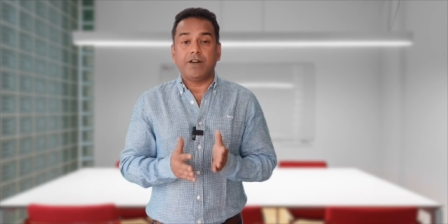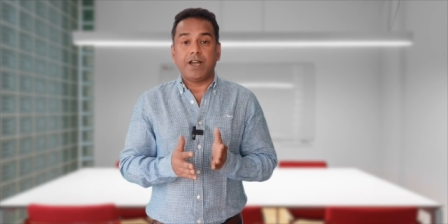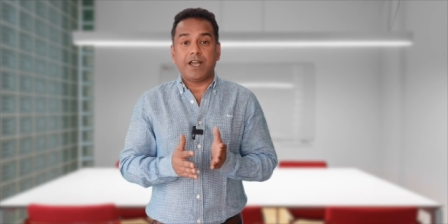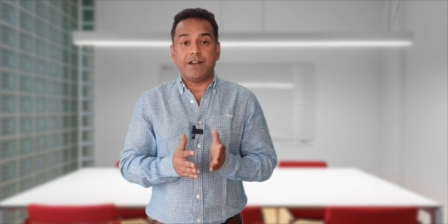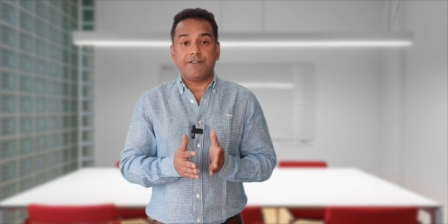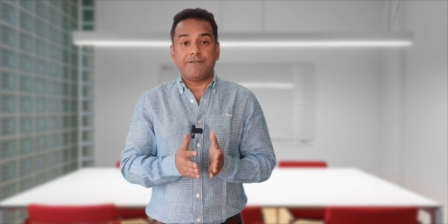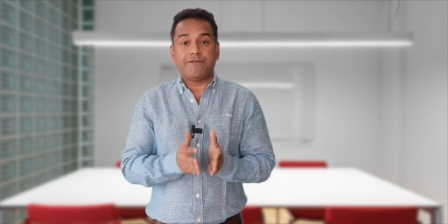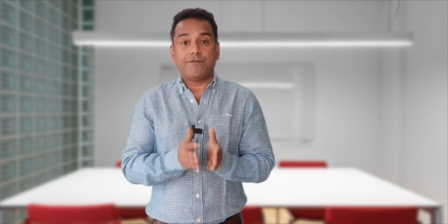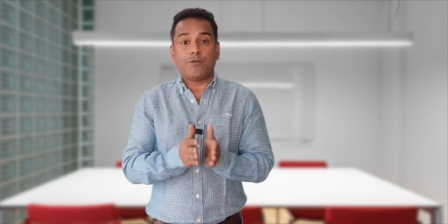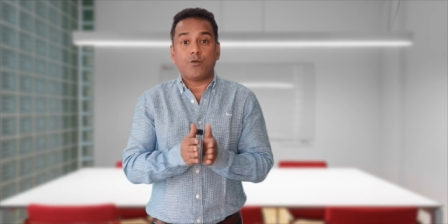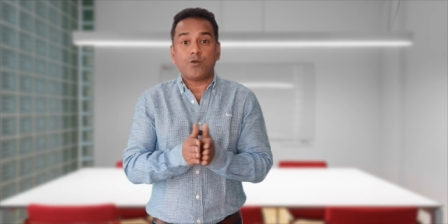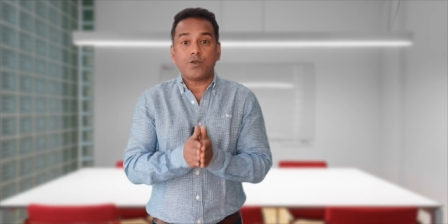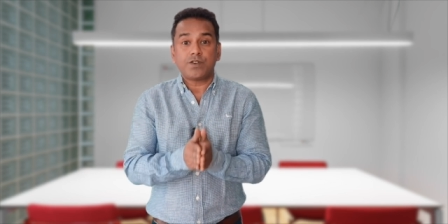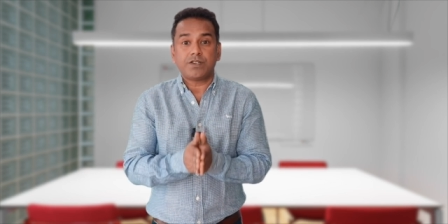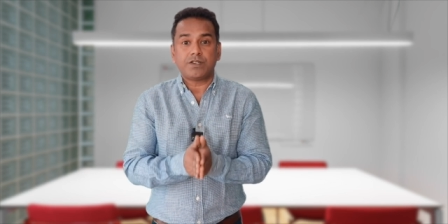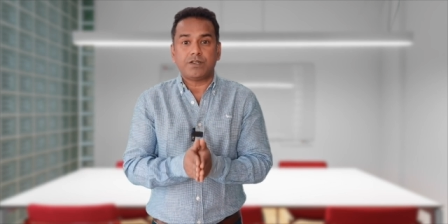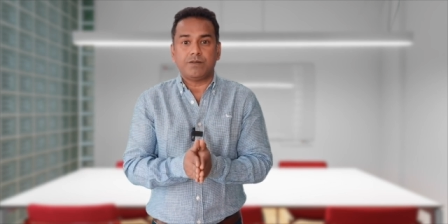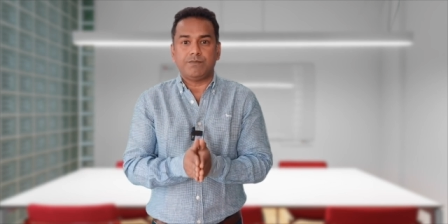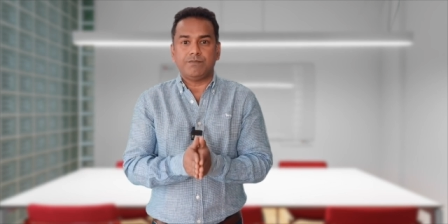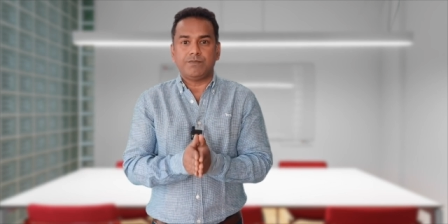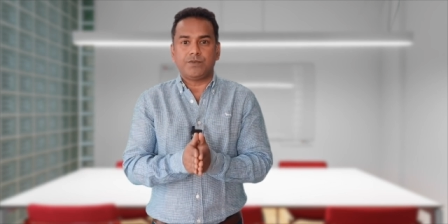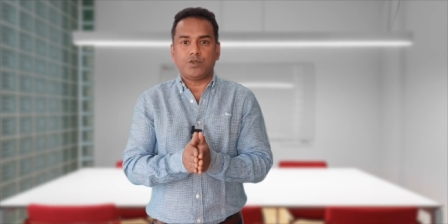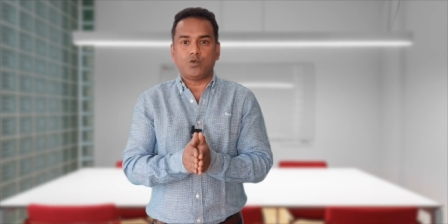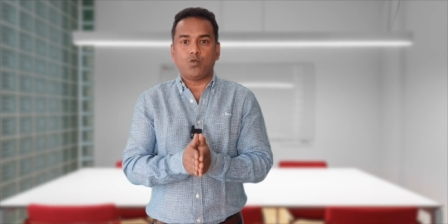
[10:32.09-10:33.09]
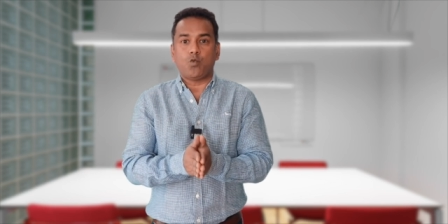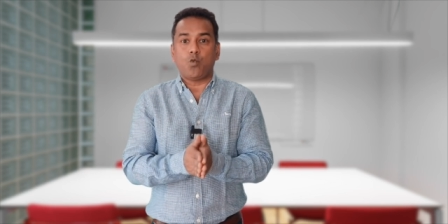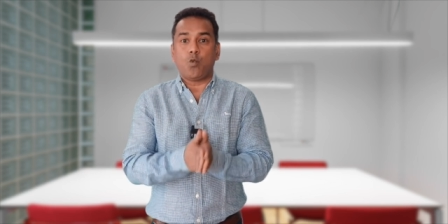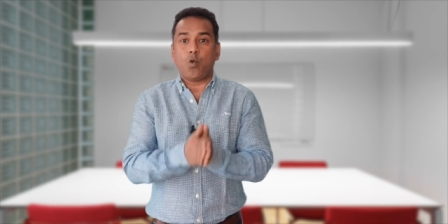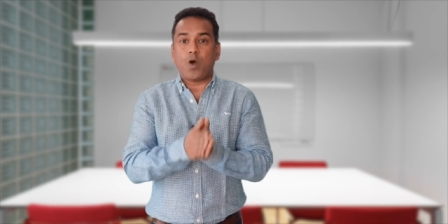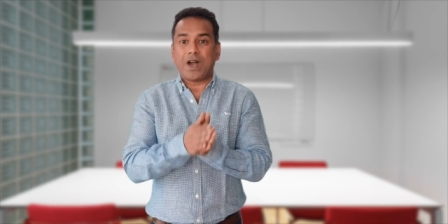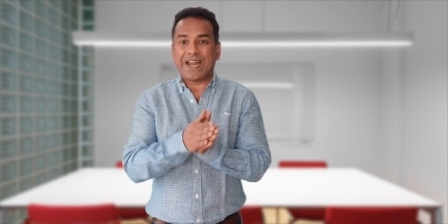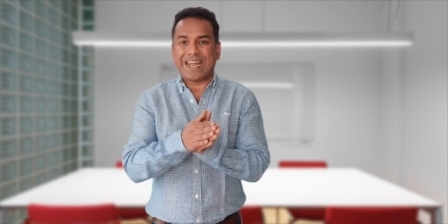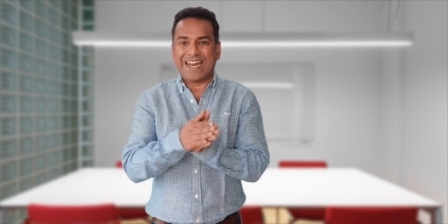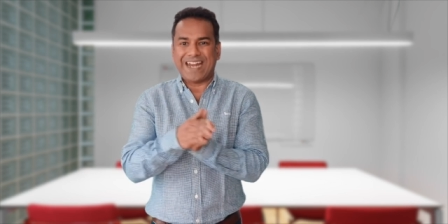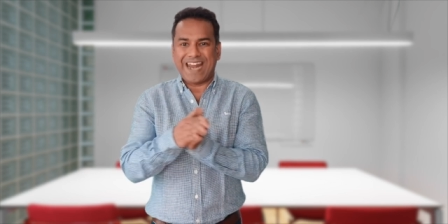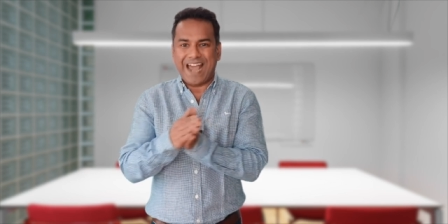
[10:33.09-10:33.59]
and force them to
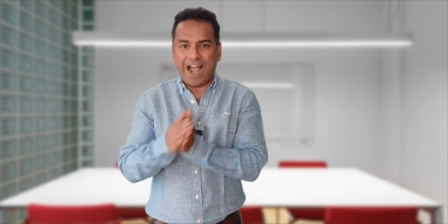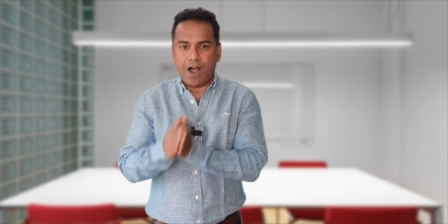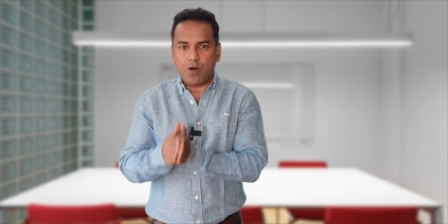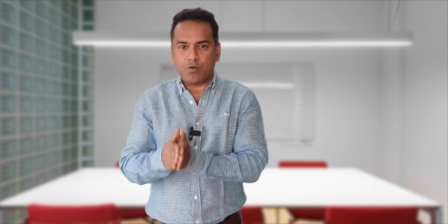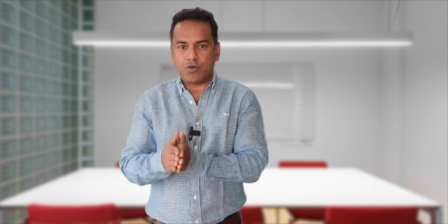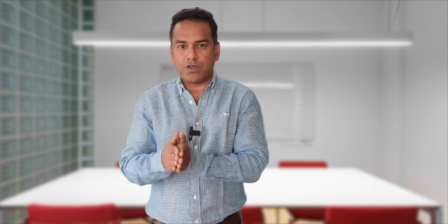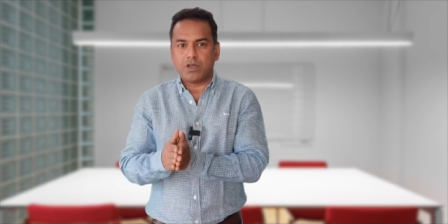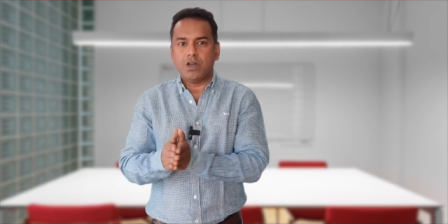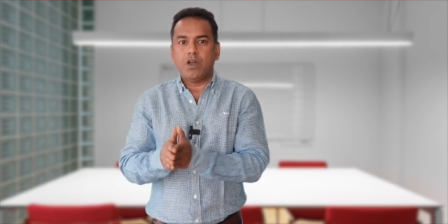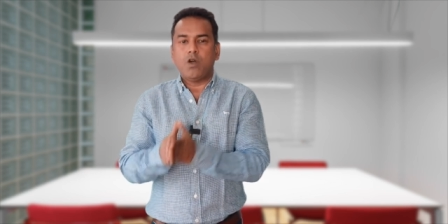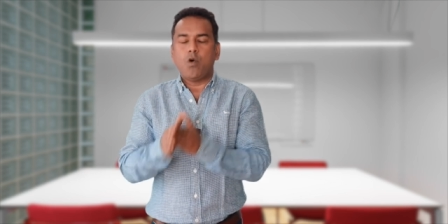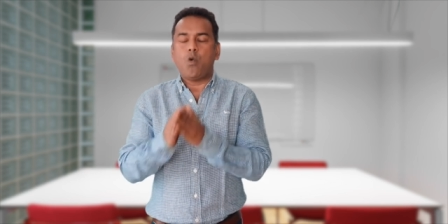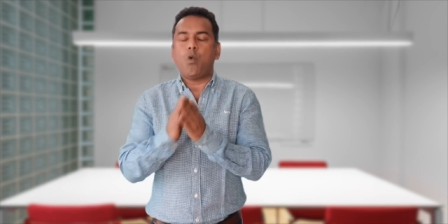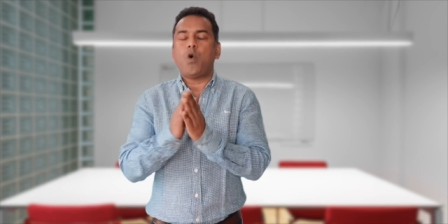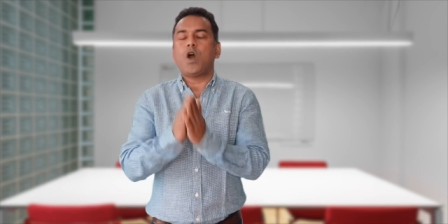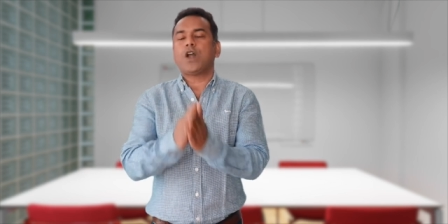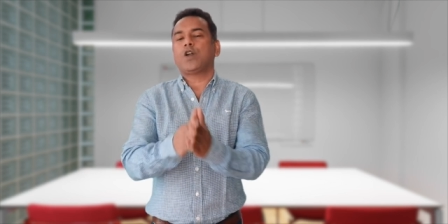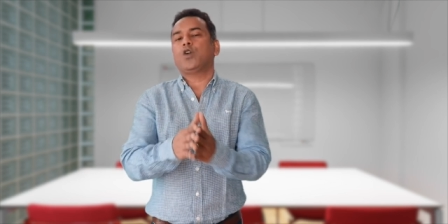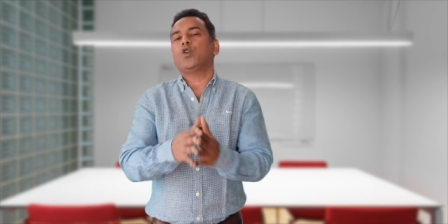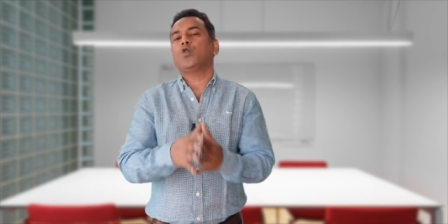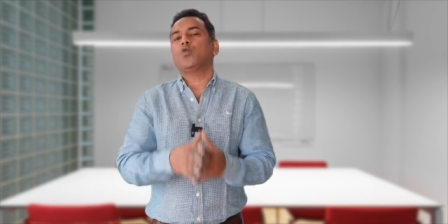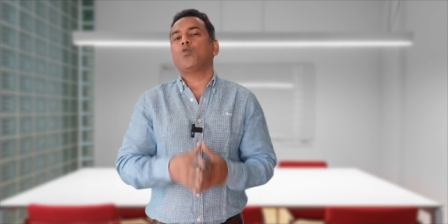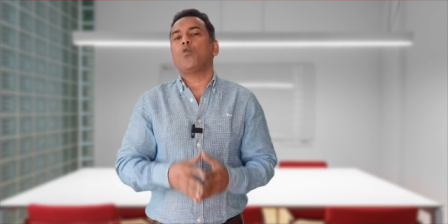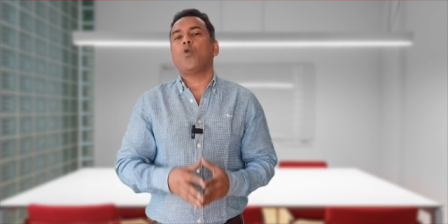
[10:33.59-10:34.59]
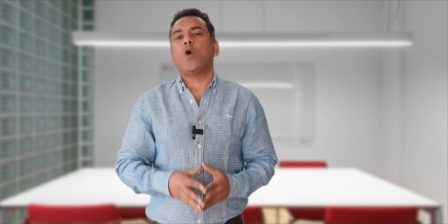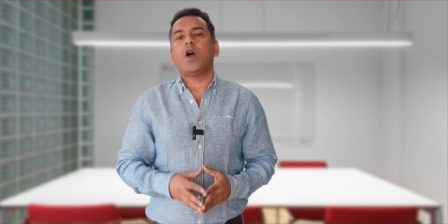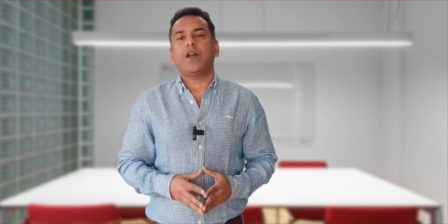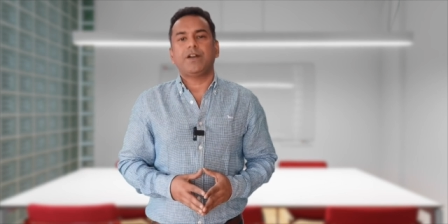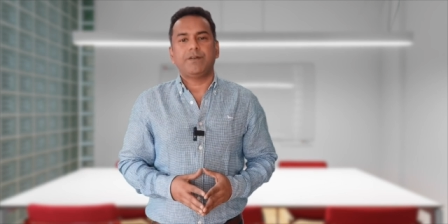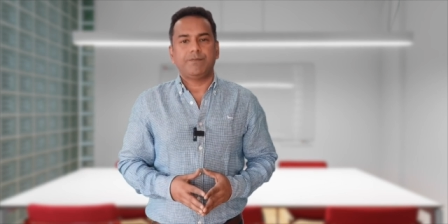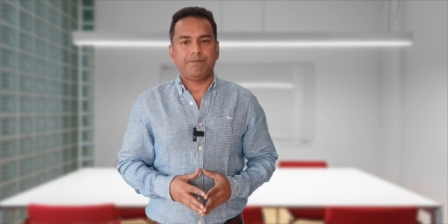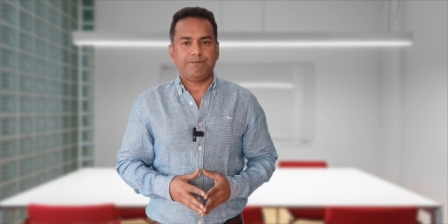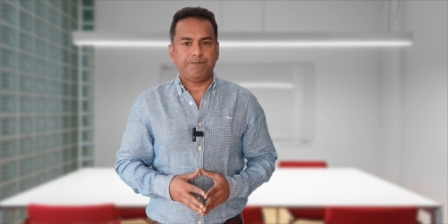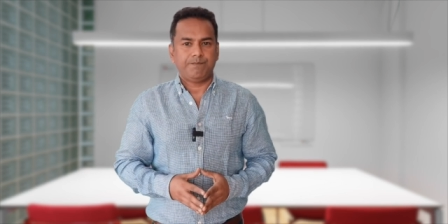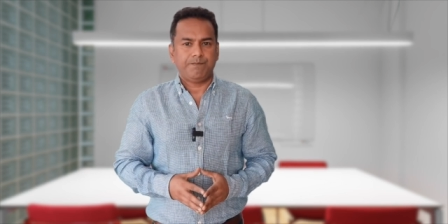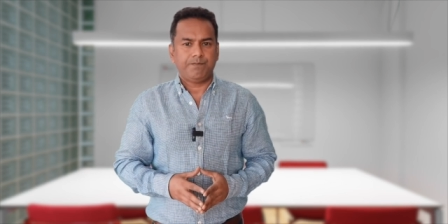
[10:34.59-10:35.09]
work it out one on
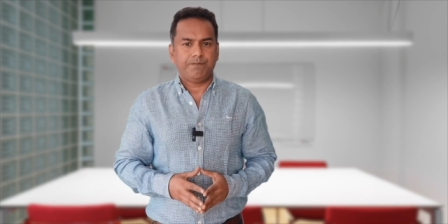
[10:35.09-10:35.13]
one.